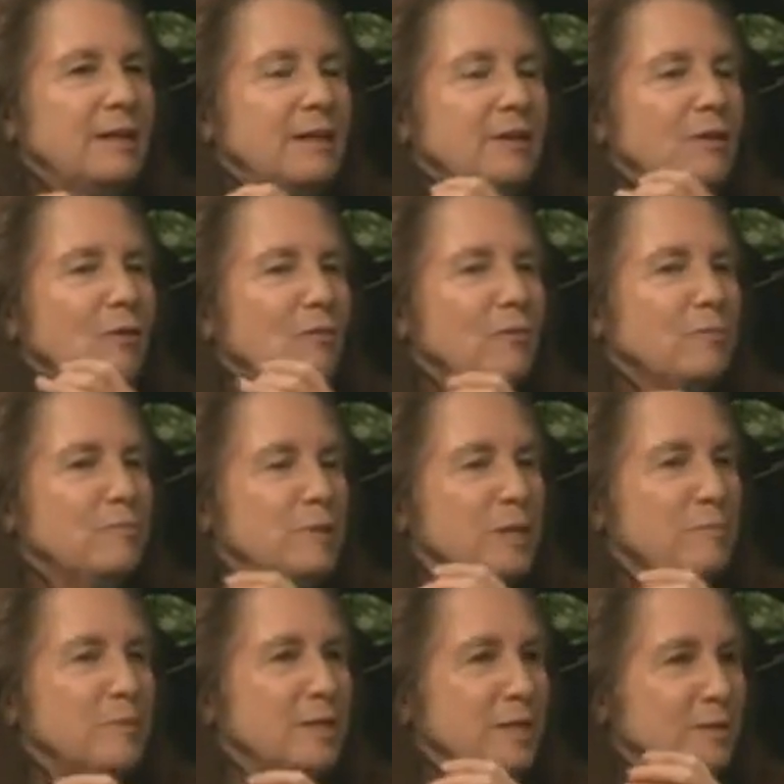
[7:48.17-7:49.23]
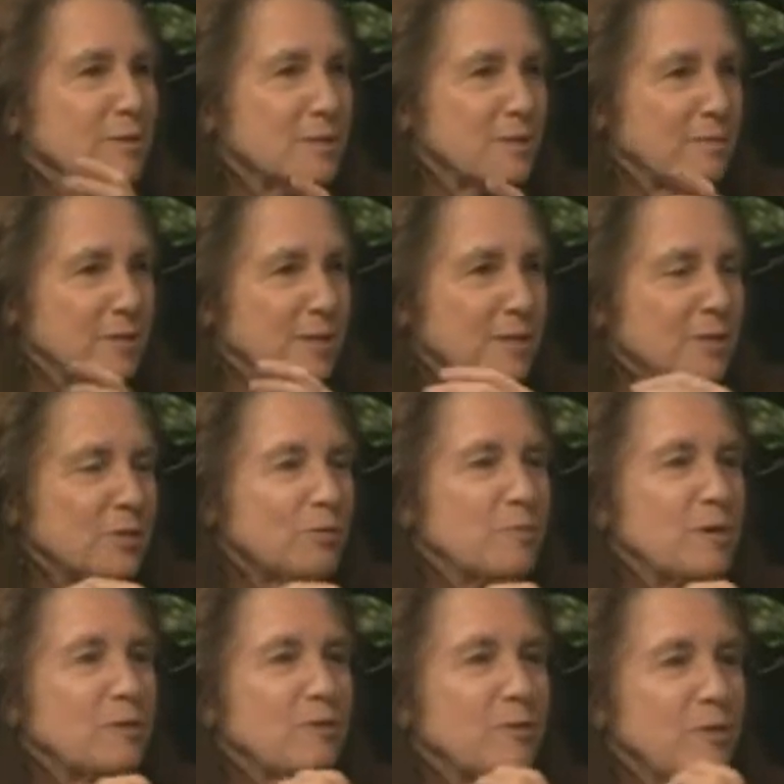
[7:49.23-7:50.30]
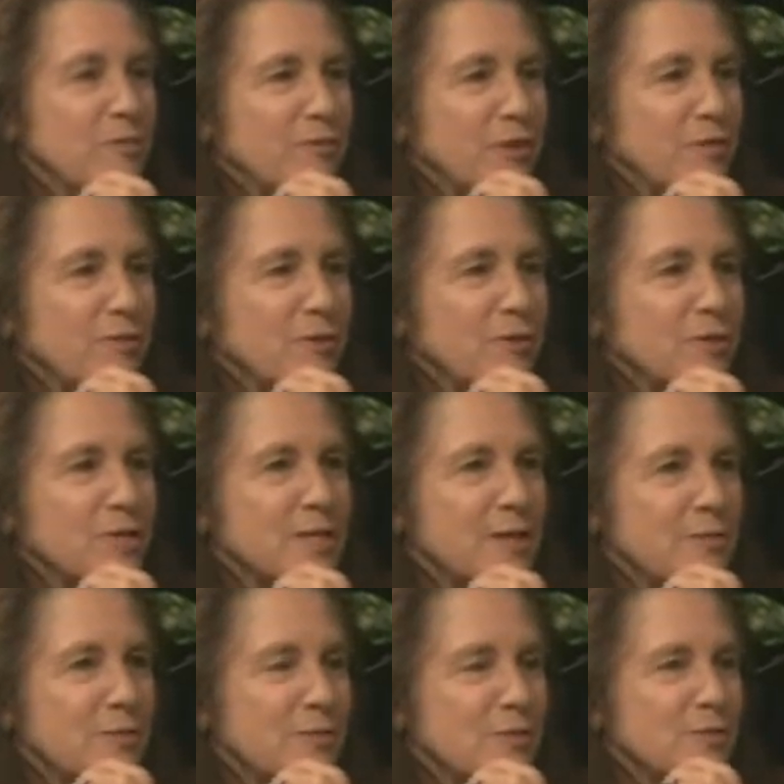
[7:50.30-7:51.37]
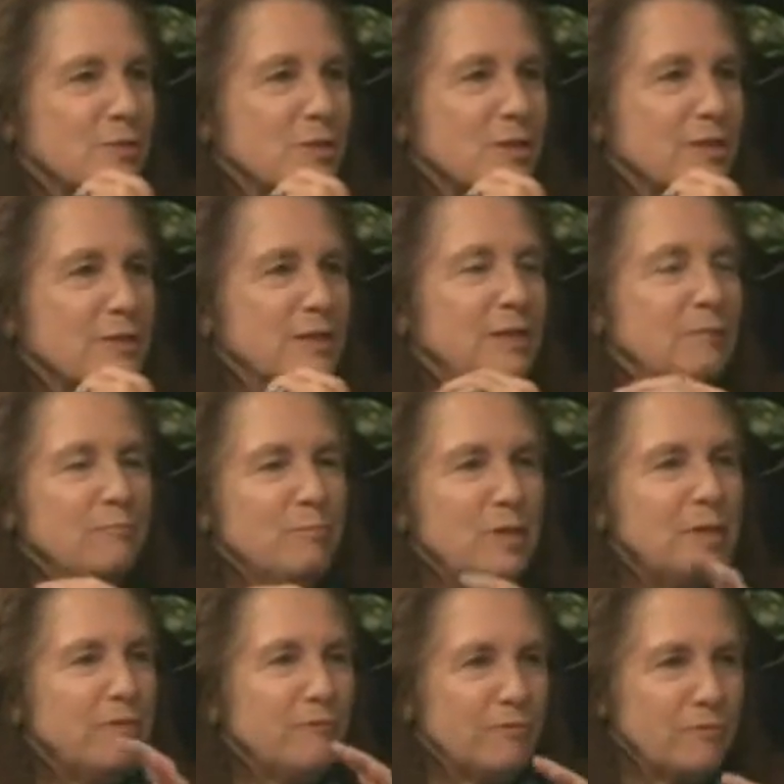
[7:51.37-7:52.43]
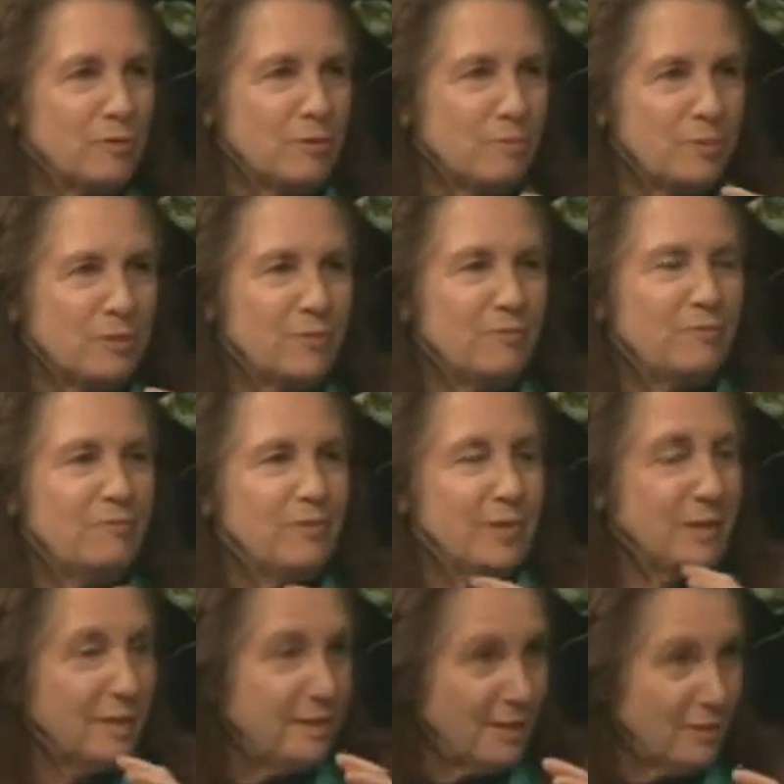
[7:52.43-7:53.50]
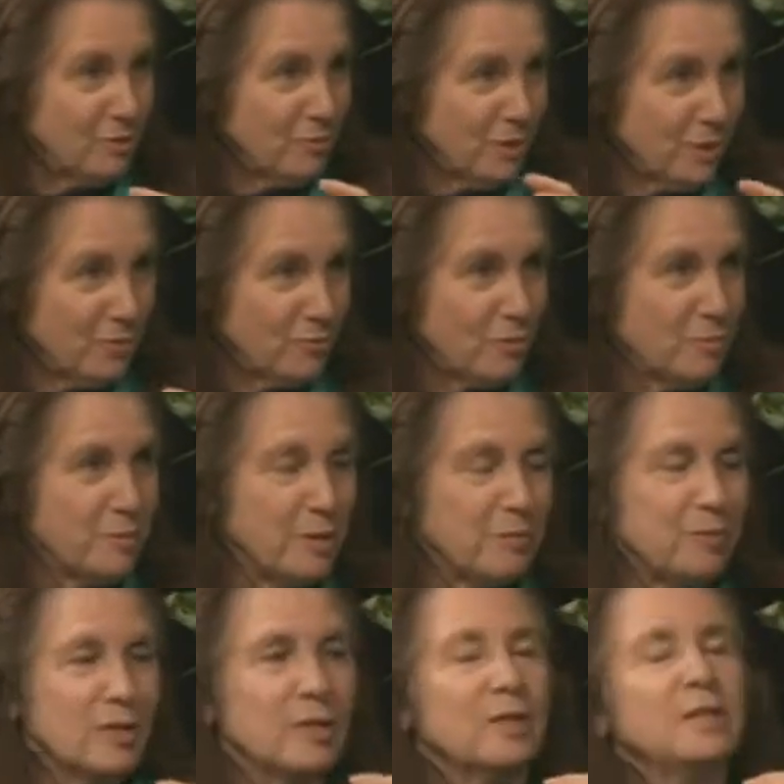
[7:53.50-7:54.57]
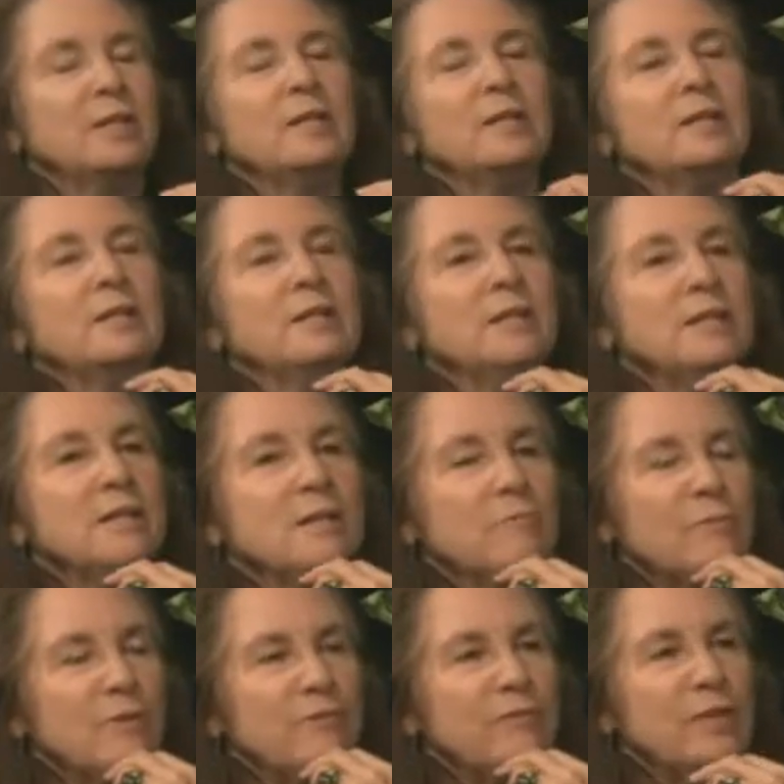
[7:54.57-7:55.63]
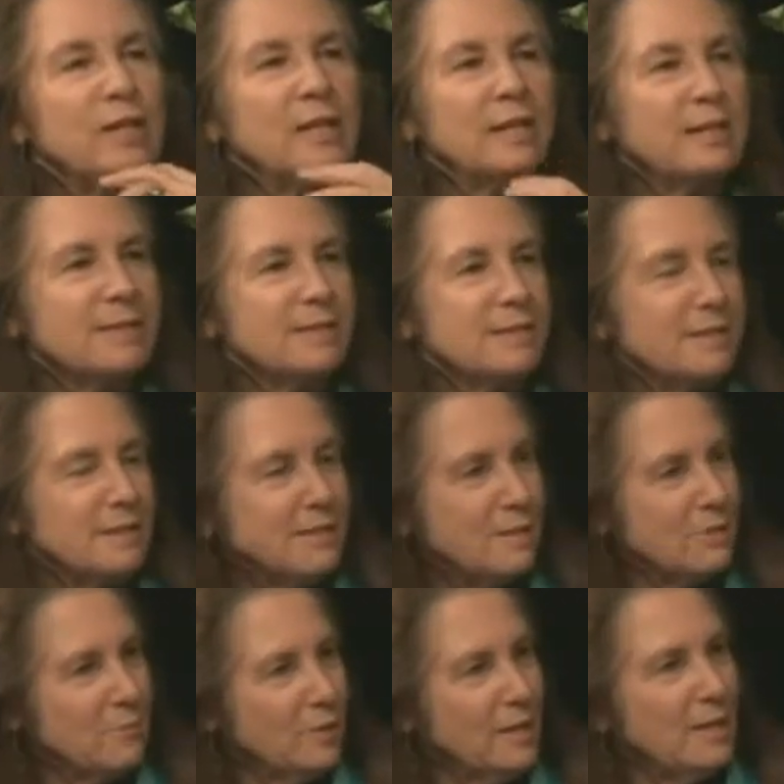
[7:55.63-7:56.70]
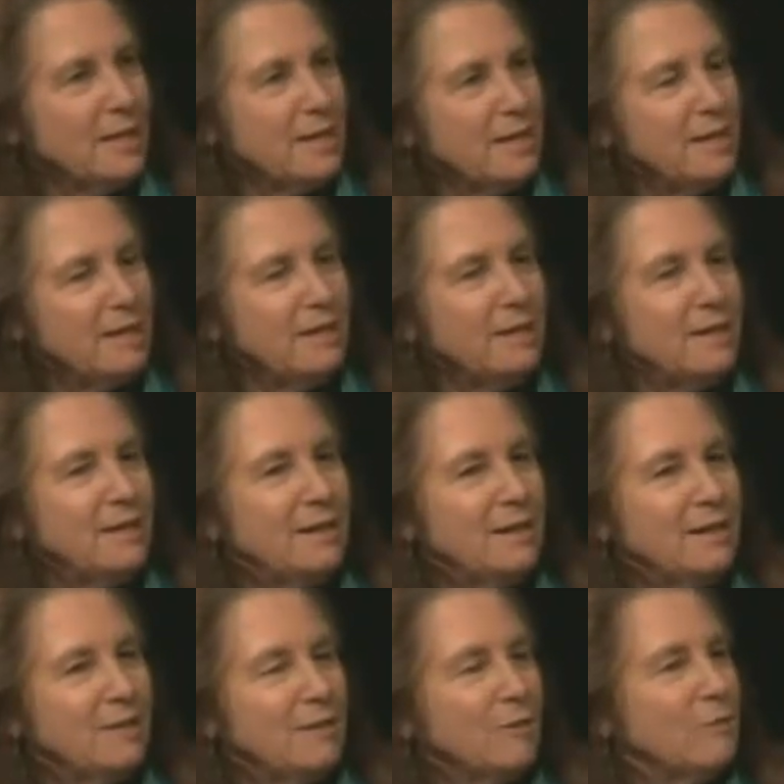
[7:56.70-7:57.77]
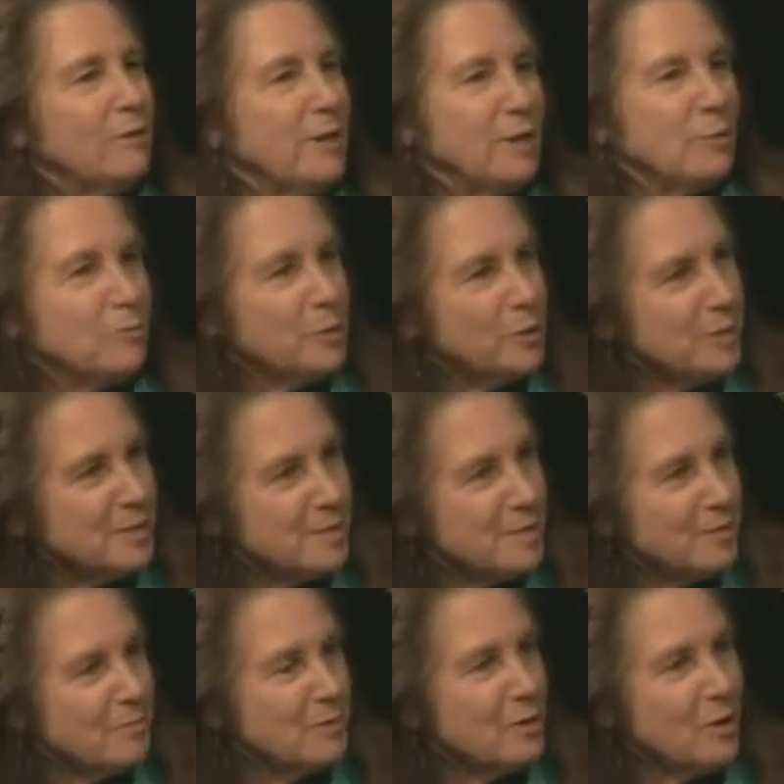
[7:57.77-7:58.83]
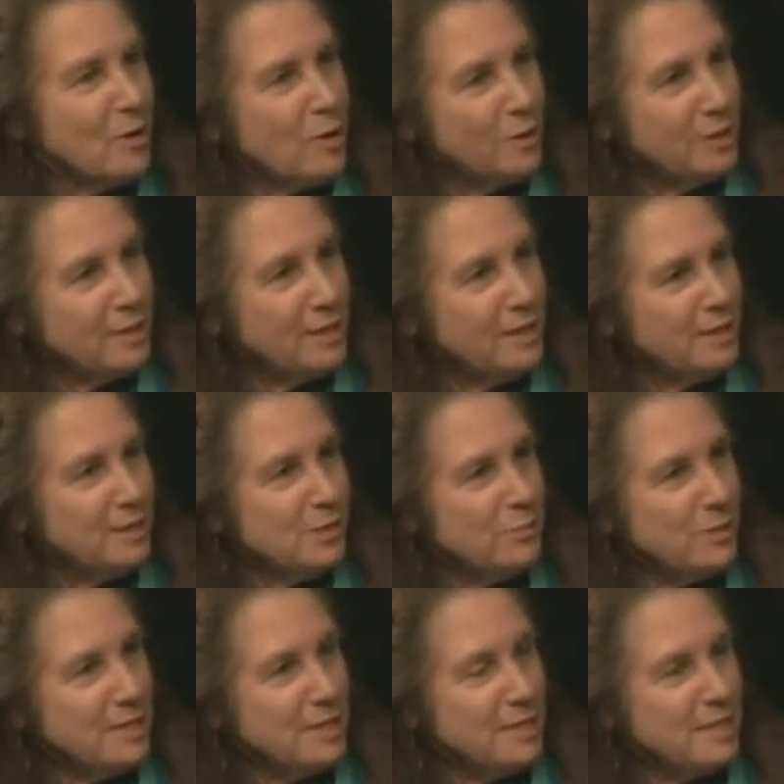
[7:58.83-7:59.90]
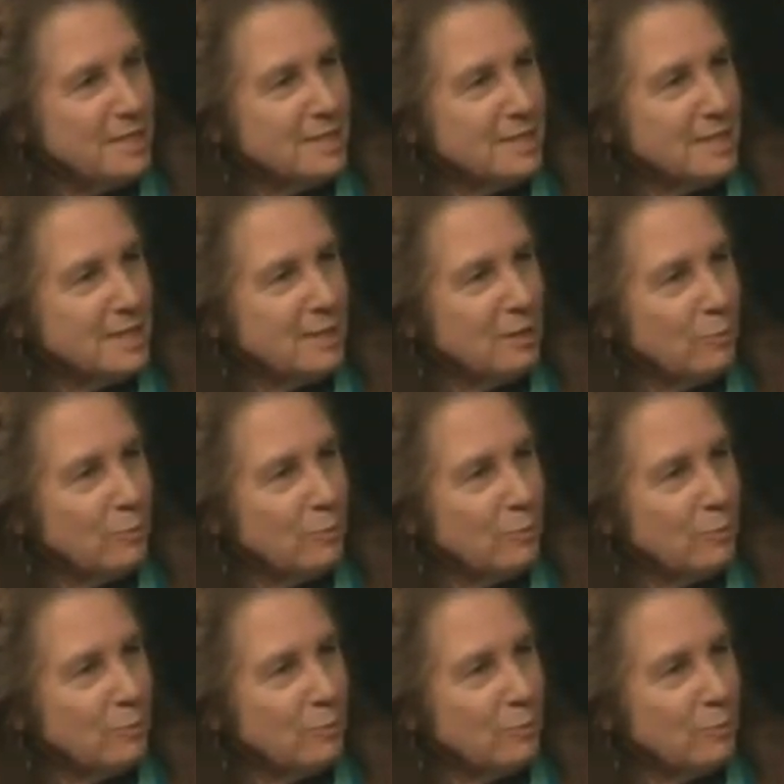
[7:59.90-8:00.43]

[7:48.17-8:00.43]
over many, many years, I've done this for about 35 years now, this work, in many forms of healing and transforming work. My feeling is really the Creator put us here with all the keys we need to heal